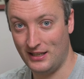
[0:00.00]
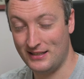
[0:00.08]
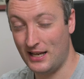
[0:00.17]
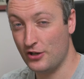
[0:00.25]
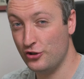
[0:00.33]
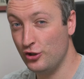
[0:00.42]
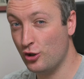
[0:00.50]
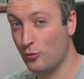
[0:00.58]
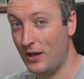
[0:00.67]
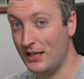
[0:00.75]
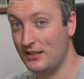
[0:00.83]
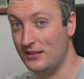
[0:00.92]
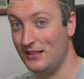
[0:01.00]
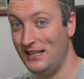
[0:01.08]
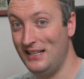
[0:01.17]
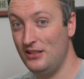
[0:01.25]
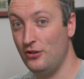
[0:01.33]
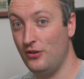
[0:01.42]
It's actually corrected
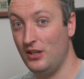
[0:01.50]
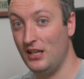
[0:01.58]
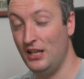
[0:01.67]
into the